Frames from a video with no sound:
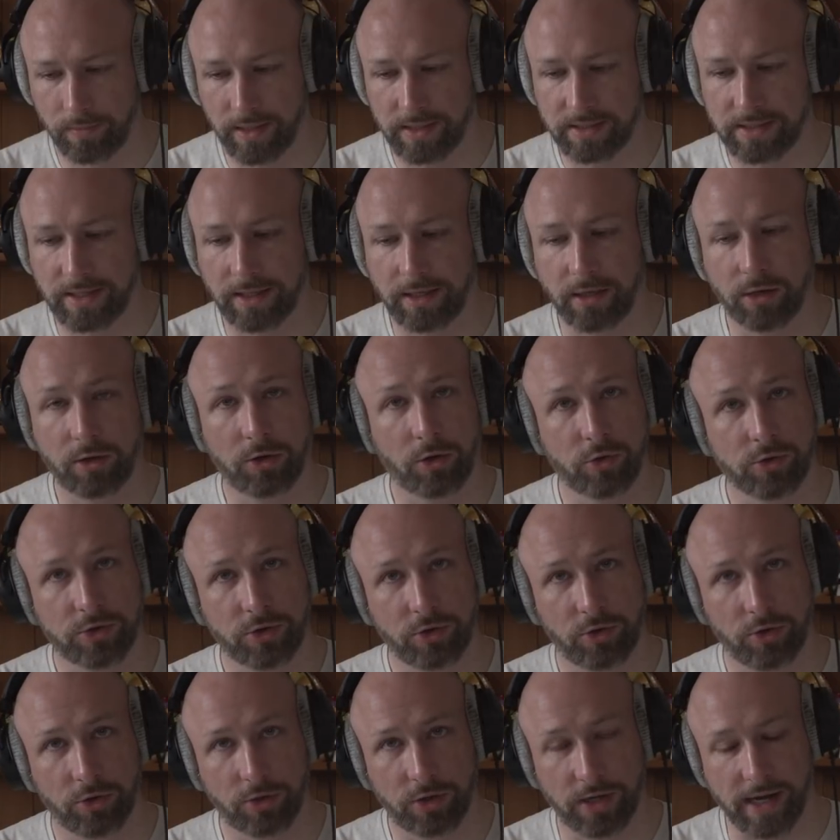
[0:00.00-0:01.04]
let's take a
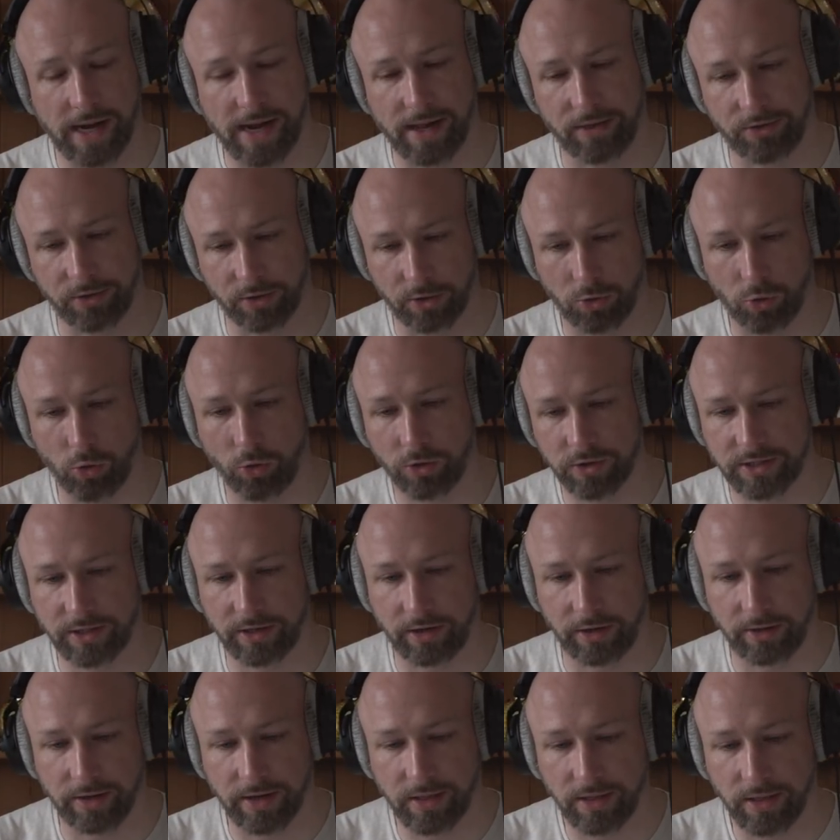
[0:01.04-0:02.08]
closer look at the chords that
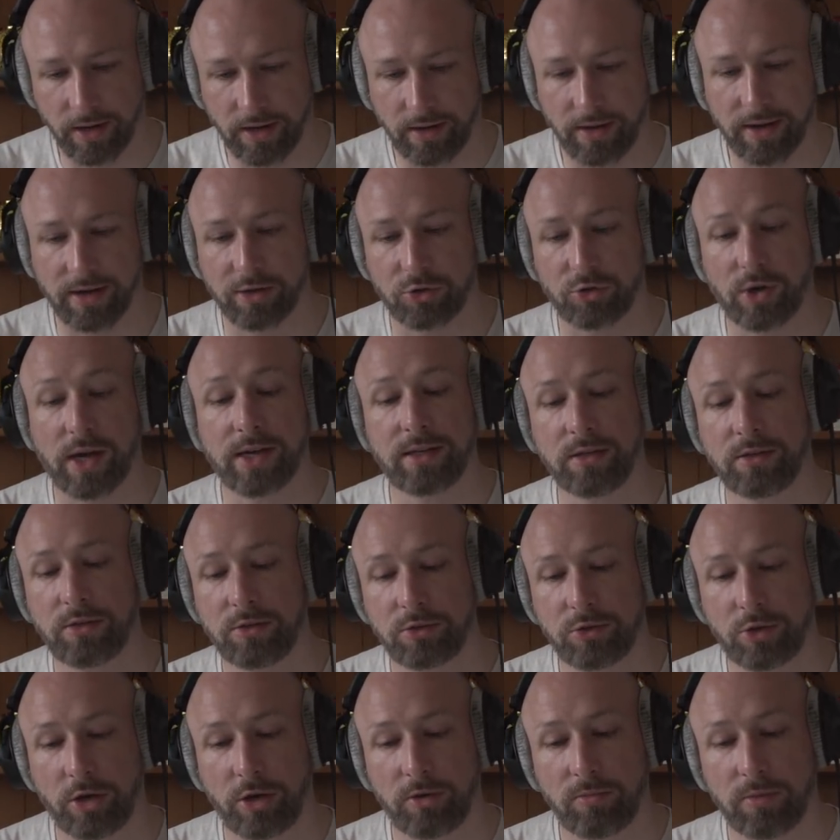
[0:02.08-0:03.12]
are in there and try to
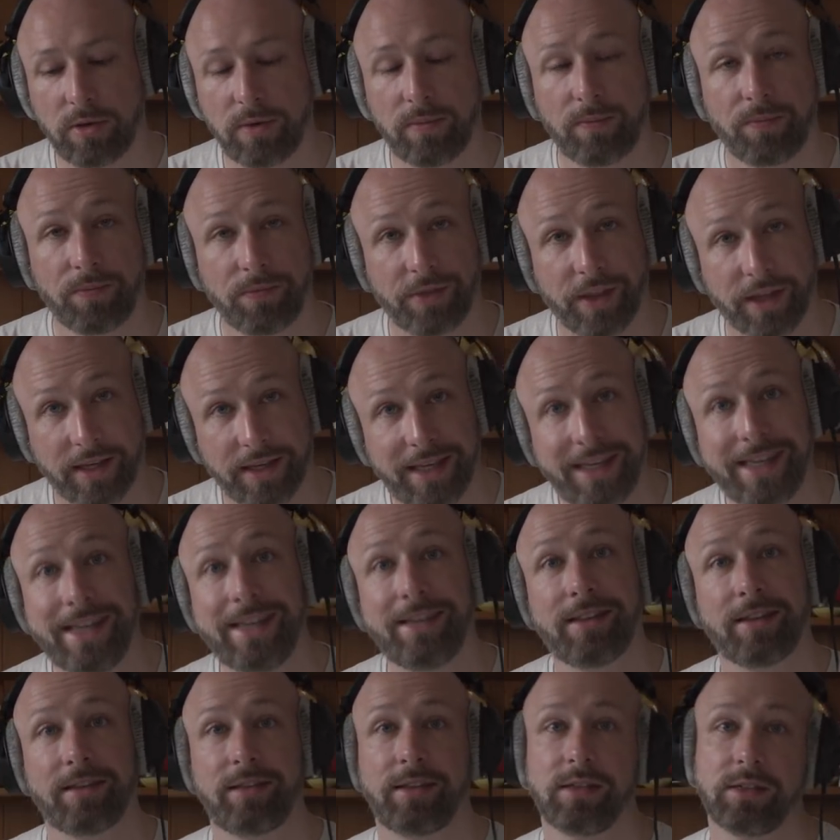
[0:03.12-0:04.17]
determine the key
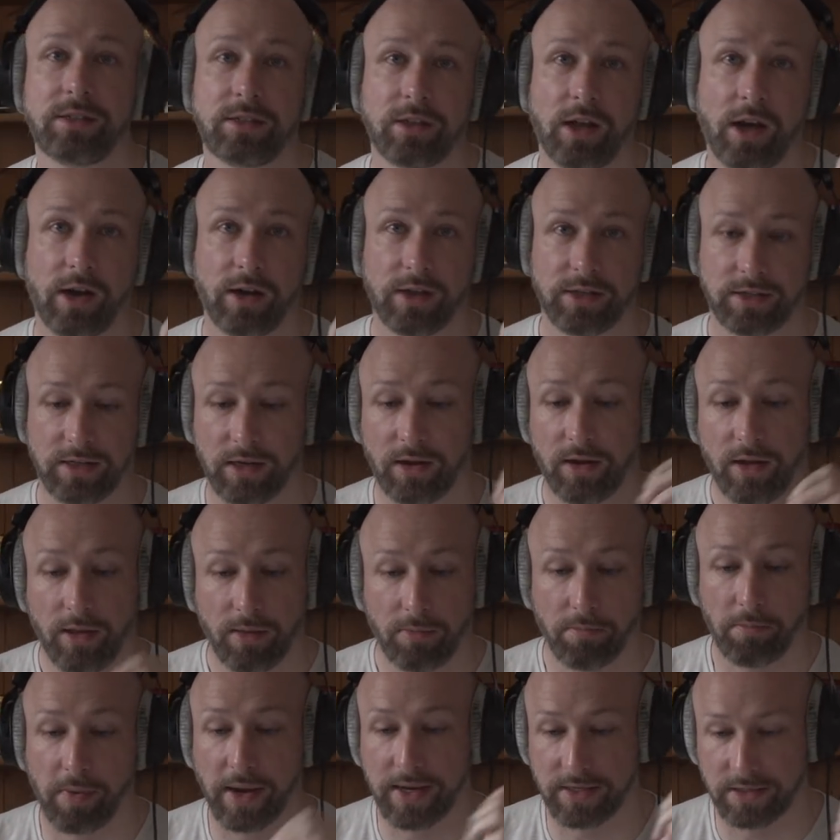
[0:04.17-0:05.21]
that this song is in
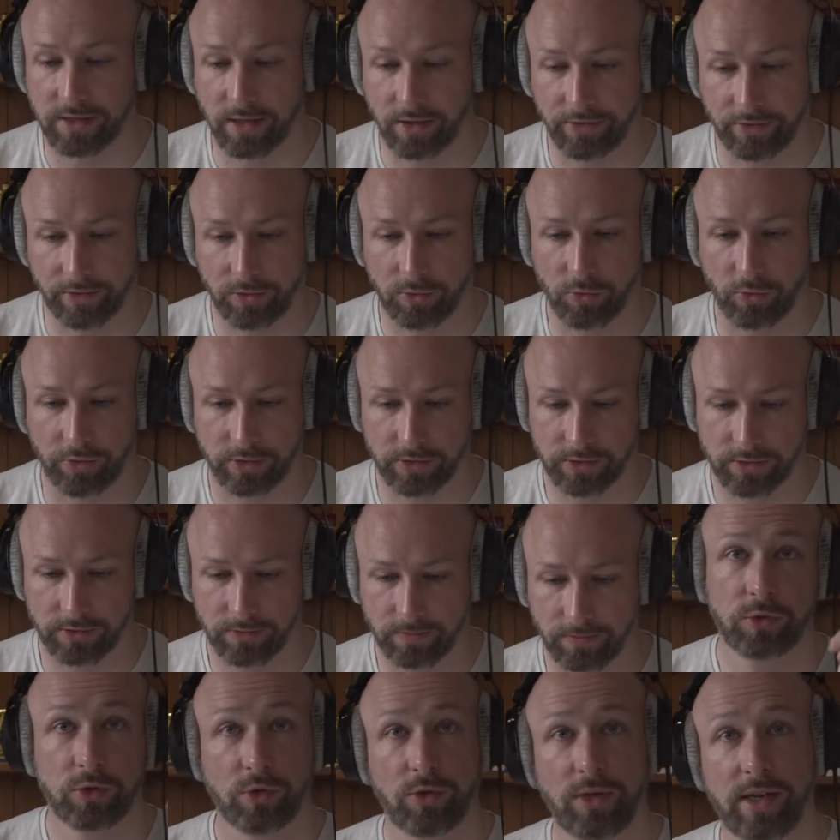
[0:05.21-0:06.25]
based on the chords.
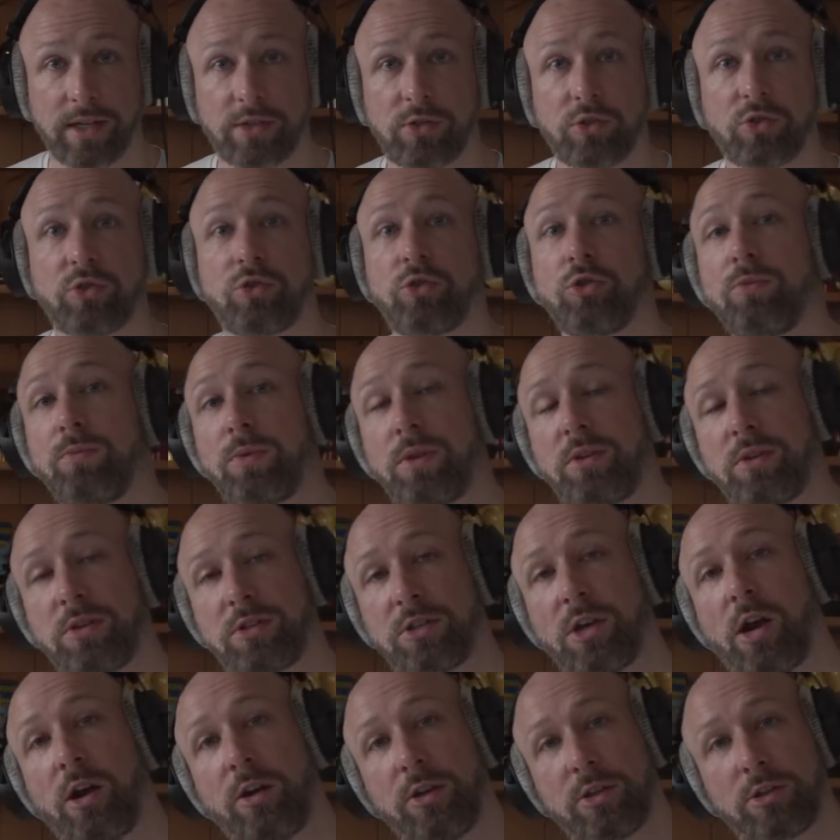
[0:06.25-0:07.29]
So let's assume that the
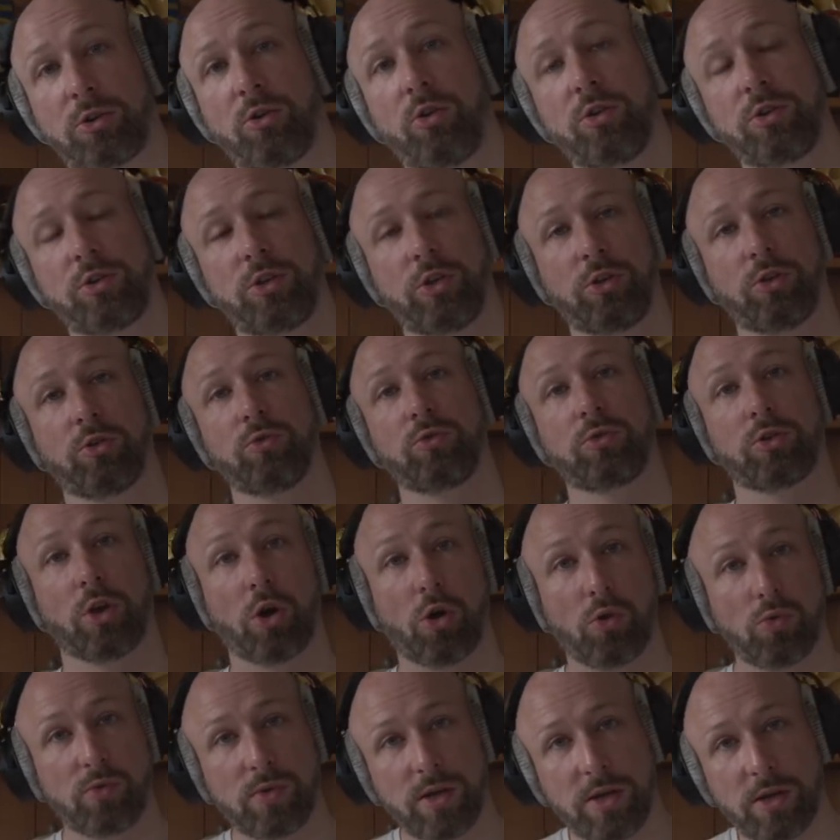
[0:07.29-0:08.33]
song is going to use
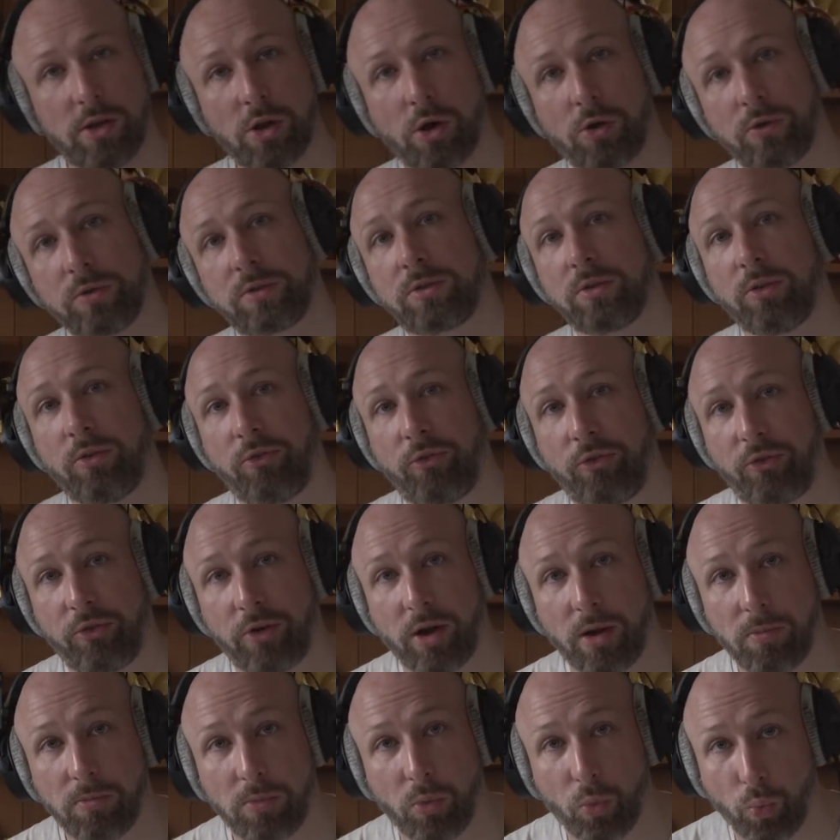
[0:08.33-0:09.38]
only notes
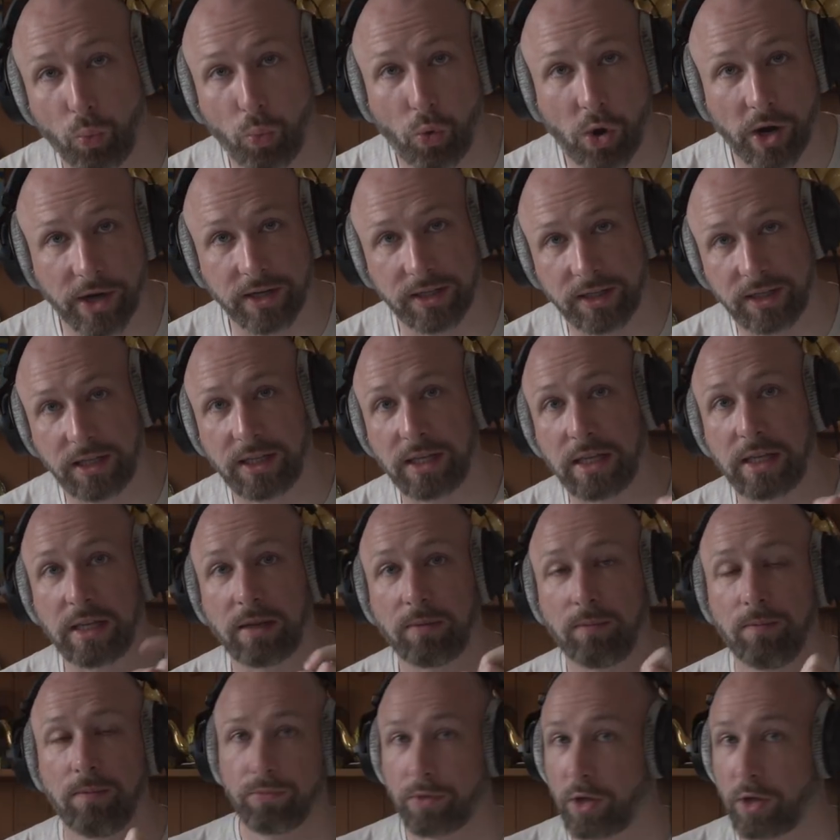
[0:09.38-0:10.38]
from one key.